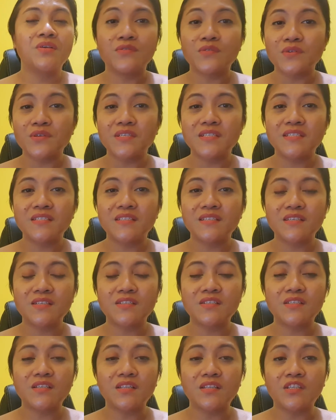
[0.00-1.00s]
For
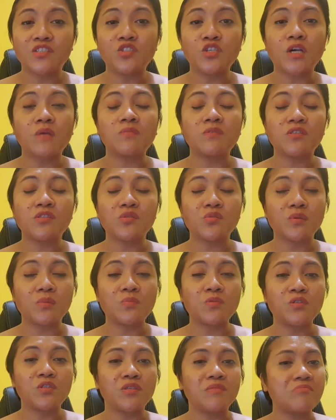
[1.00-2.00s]
instance, the job
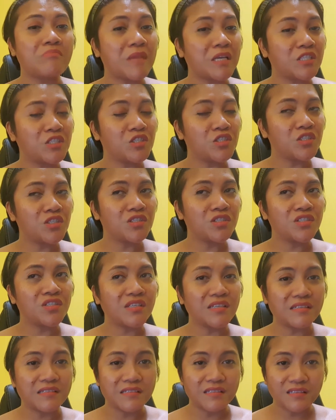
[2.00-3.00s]
description mentions
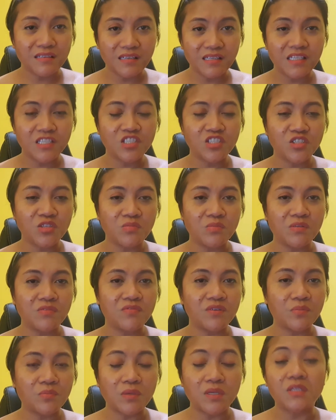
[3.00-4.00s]
a need to be
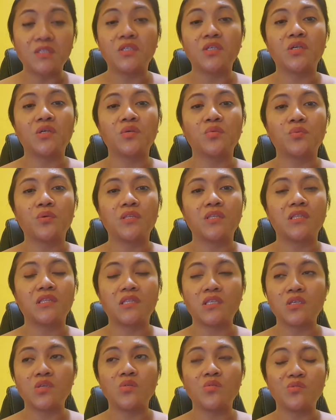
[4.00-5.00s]
familiar with
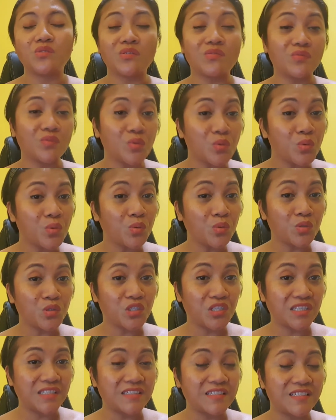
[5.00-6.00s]
the use of Google
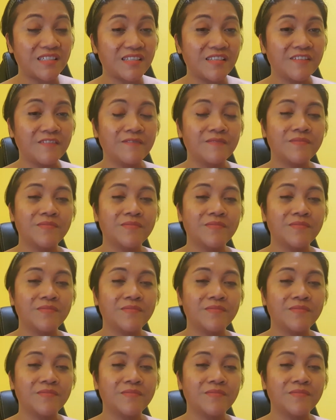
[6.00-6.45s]
Sheets.